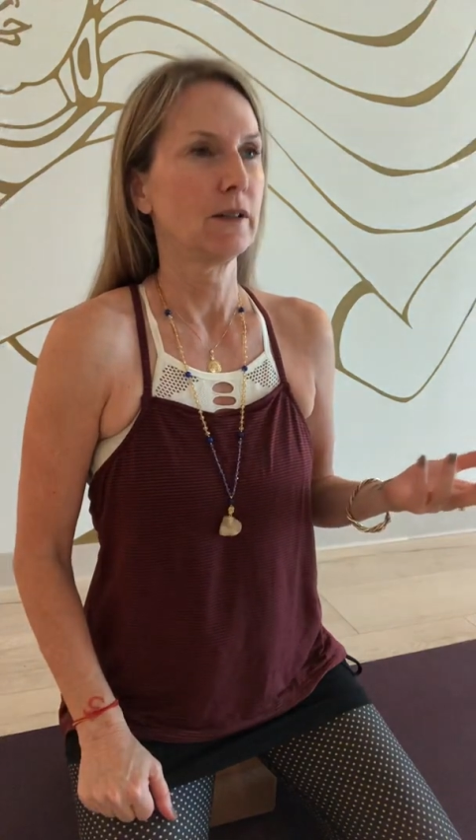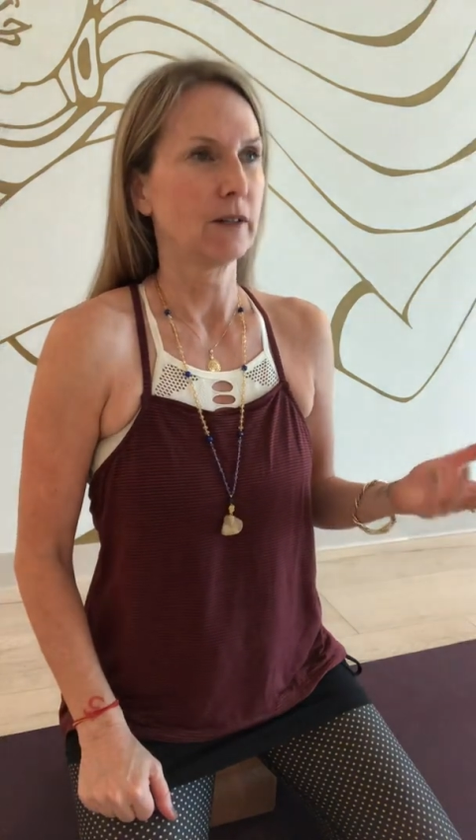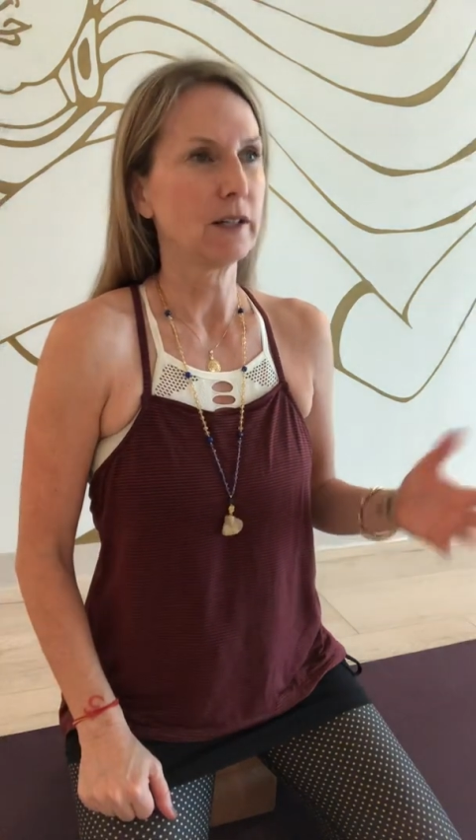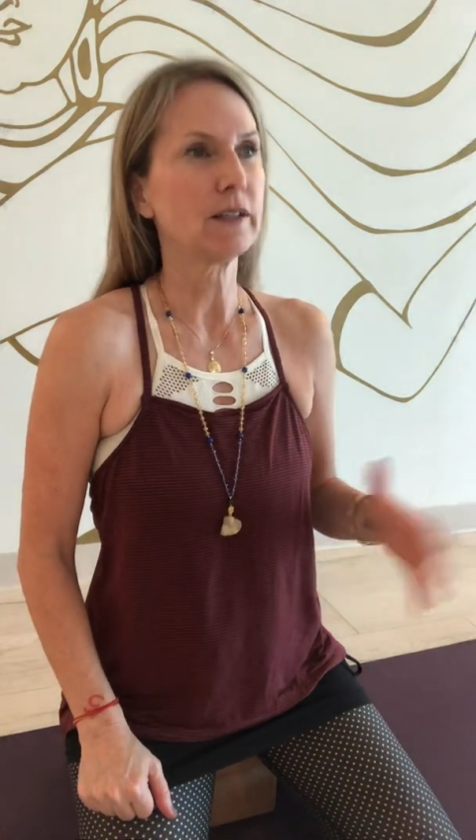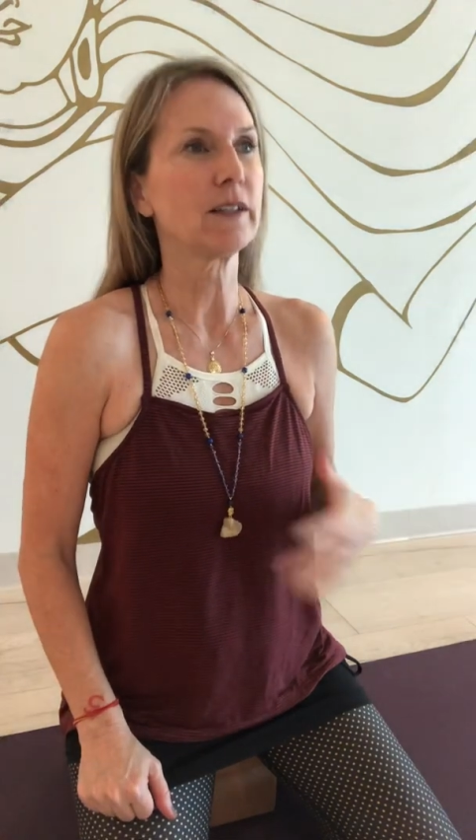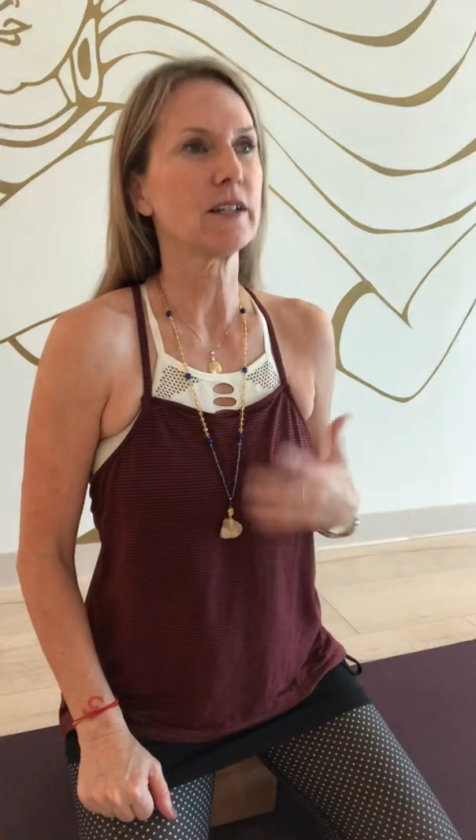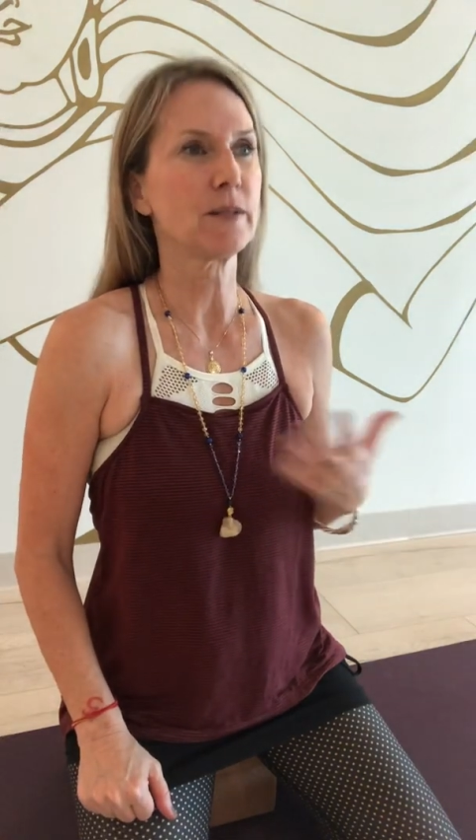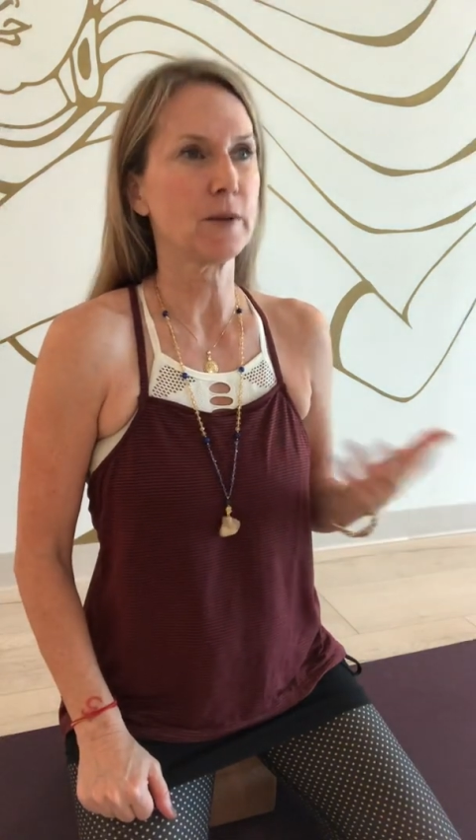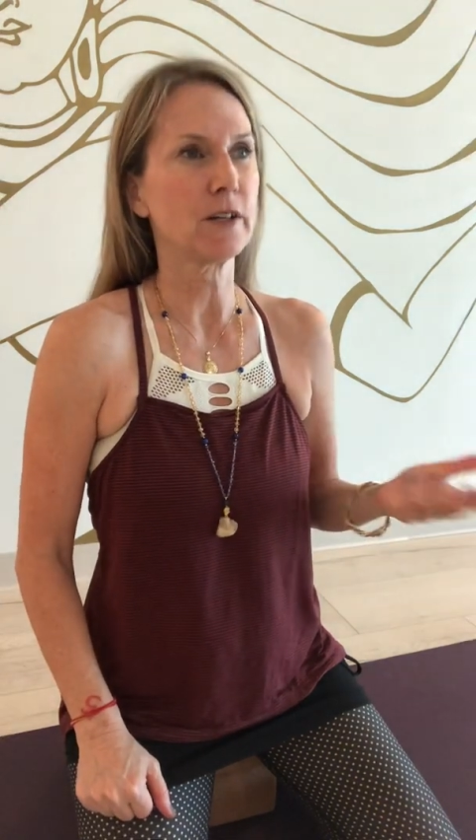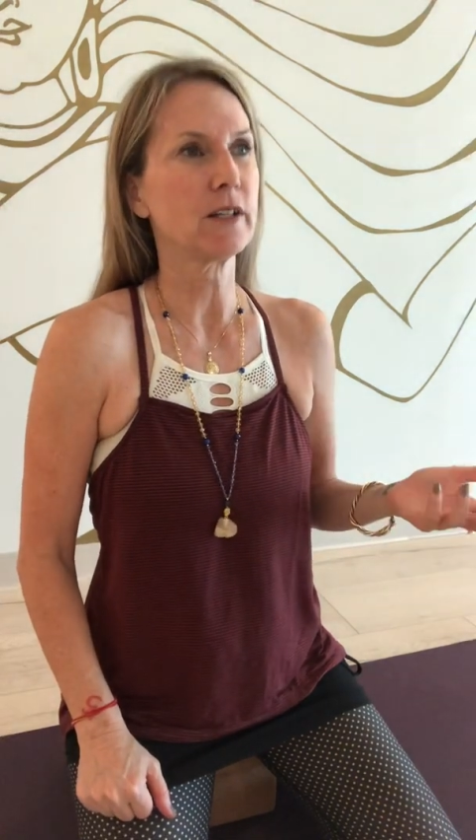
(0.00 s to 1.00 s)
Right? The
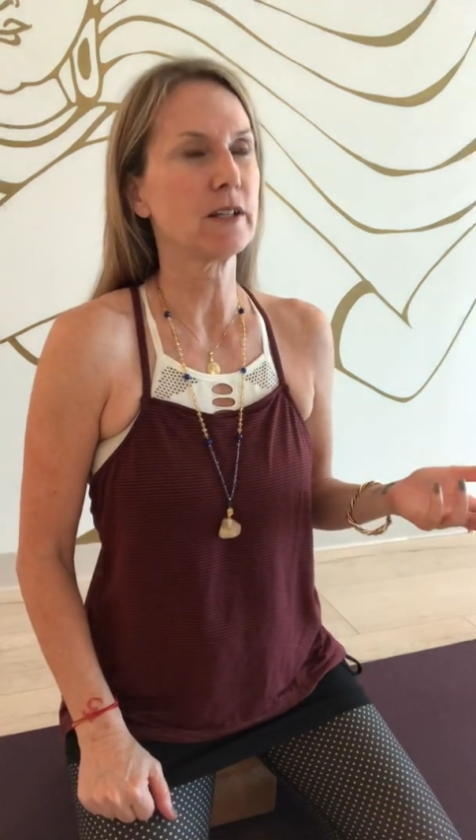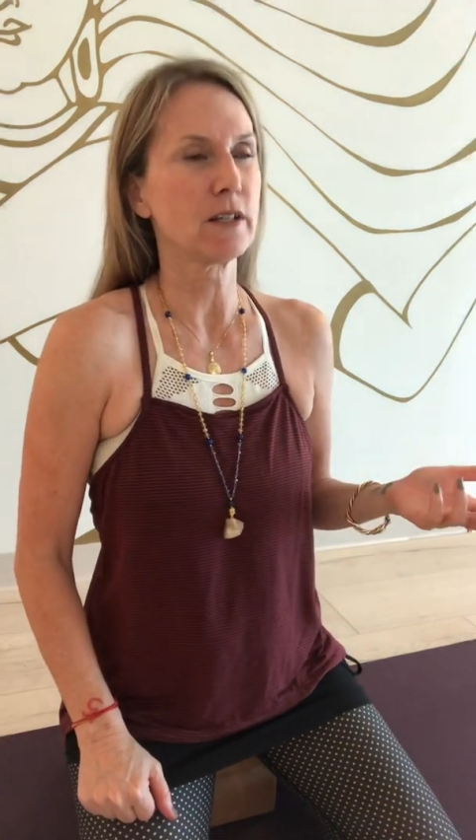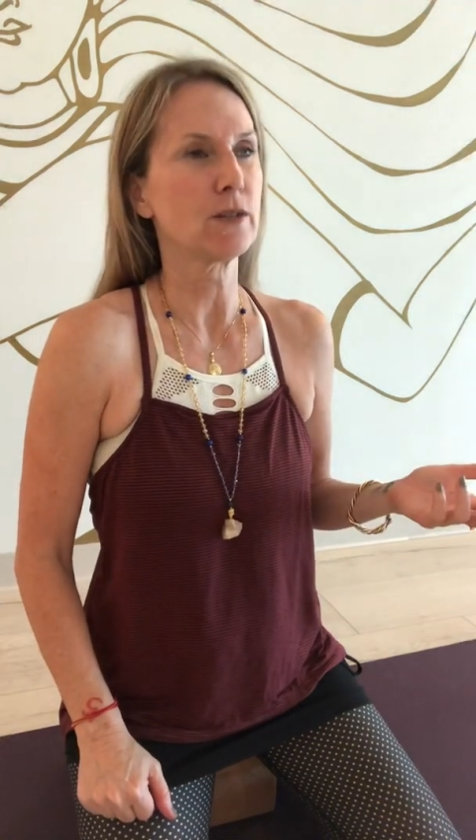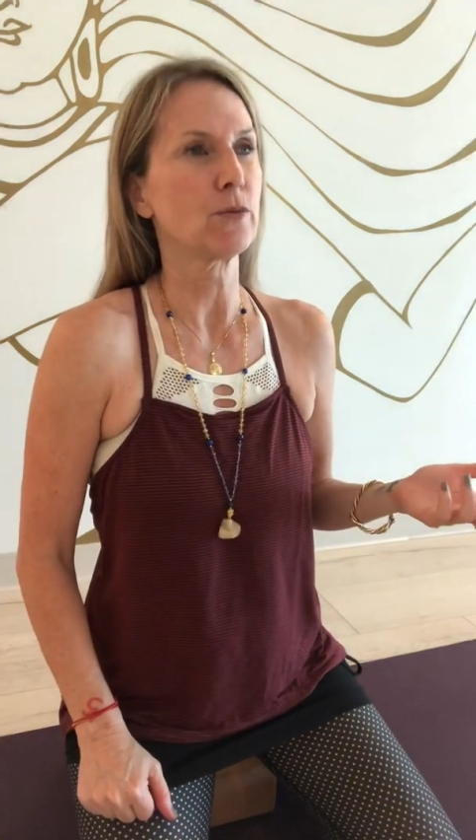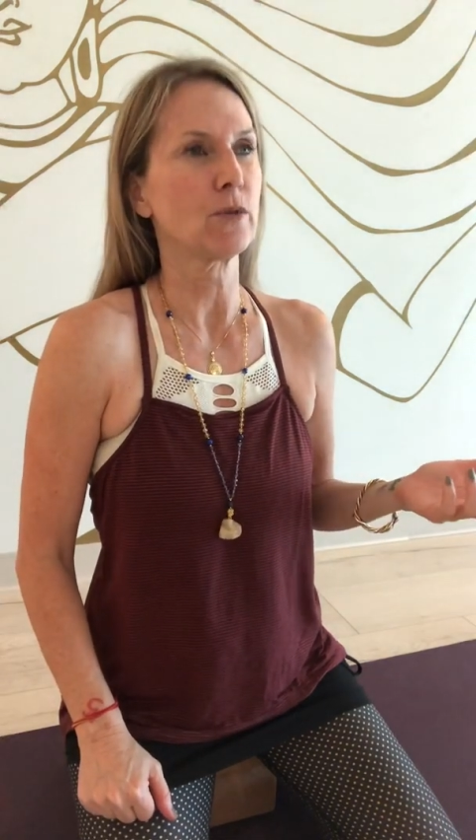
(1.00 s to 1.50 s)
experience is